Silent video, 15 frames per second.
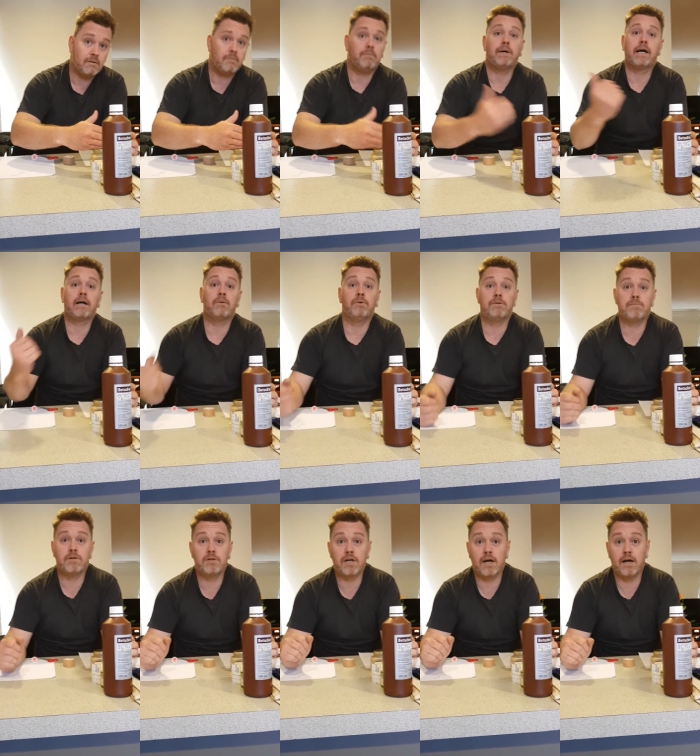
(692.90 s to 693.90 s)
pack it with
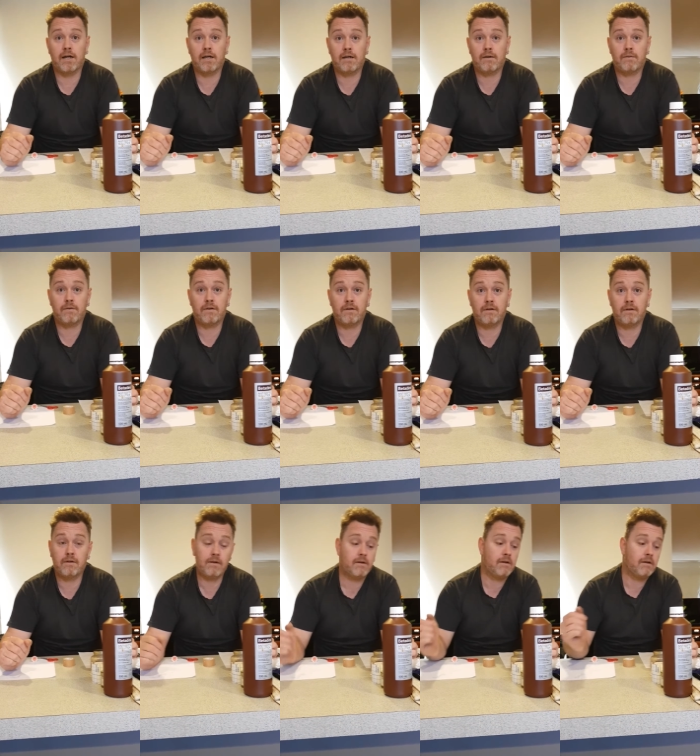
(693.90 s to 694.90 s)
Manuka honey,
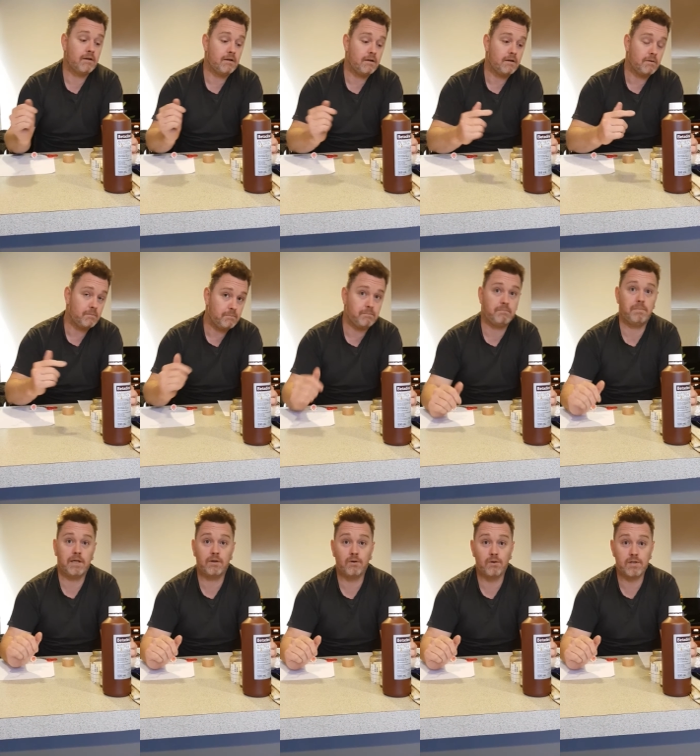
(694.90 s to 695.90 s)

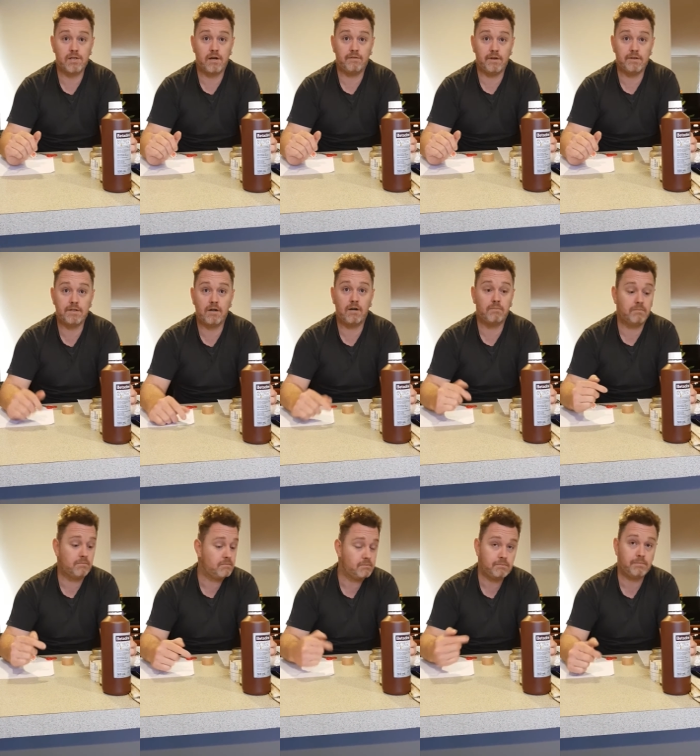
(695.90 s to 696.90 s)
bit of gauze over the top,
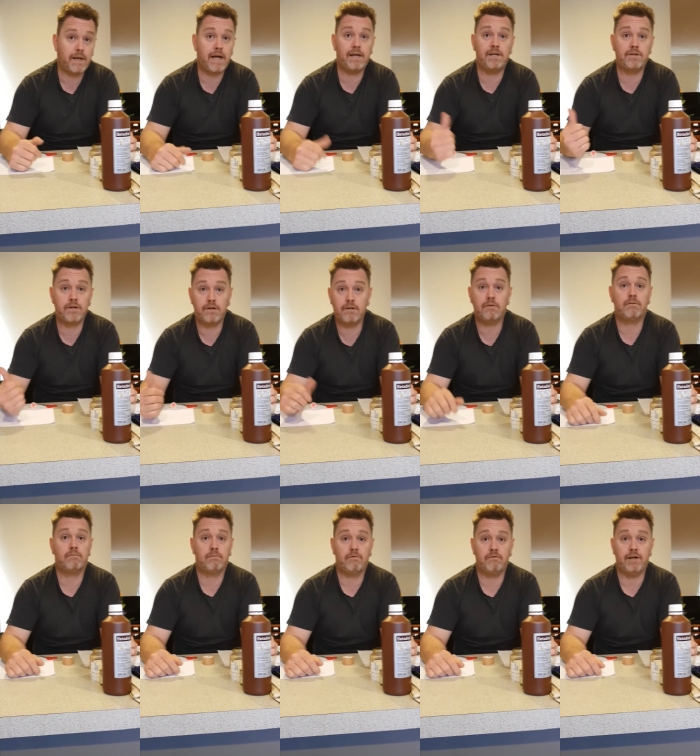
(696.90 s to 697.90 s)
bandage,
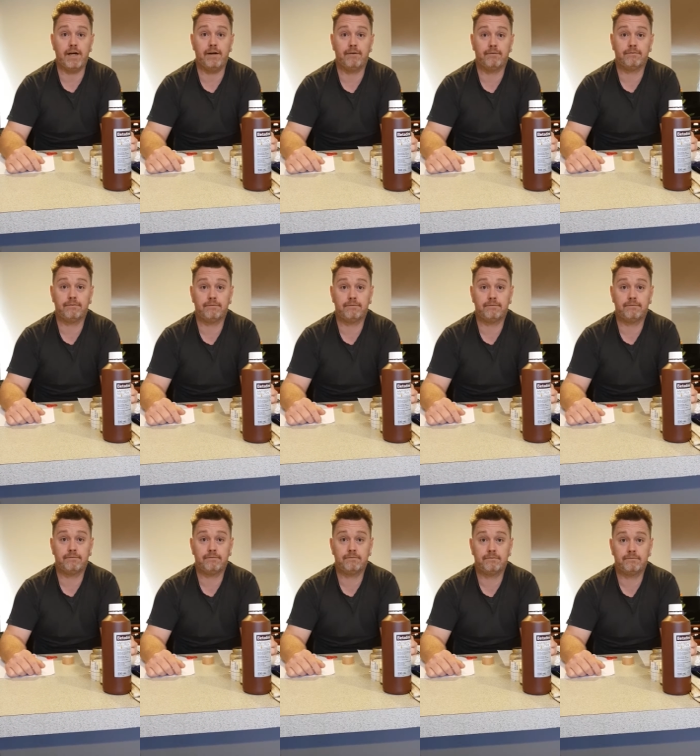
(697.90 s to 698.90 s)
vet.
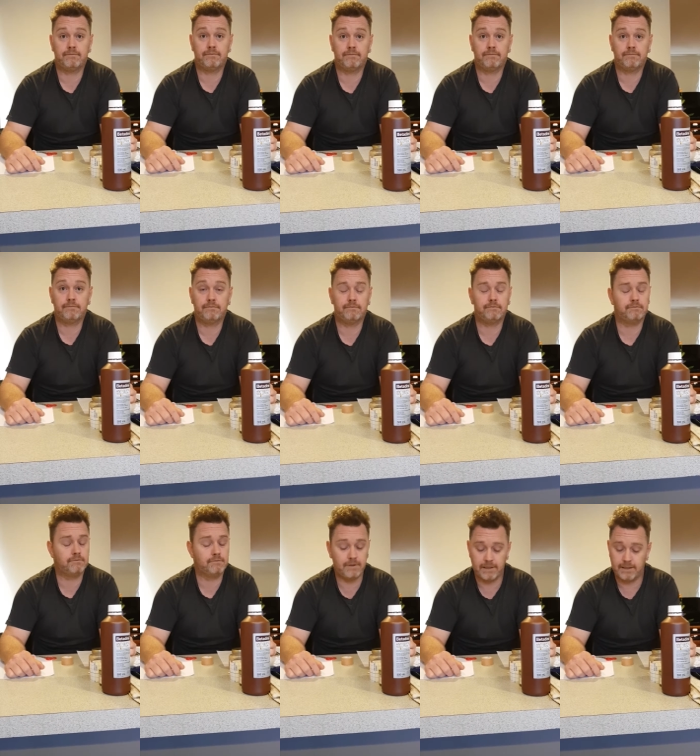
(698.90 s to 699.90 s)

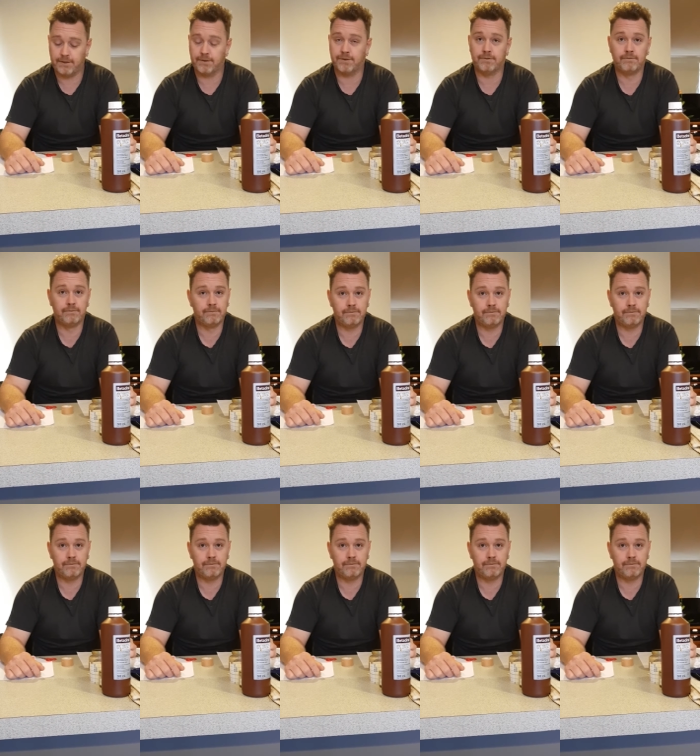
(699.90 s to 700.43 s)
Really good.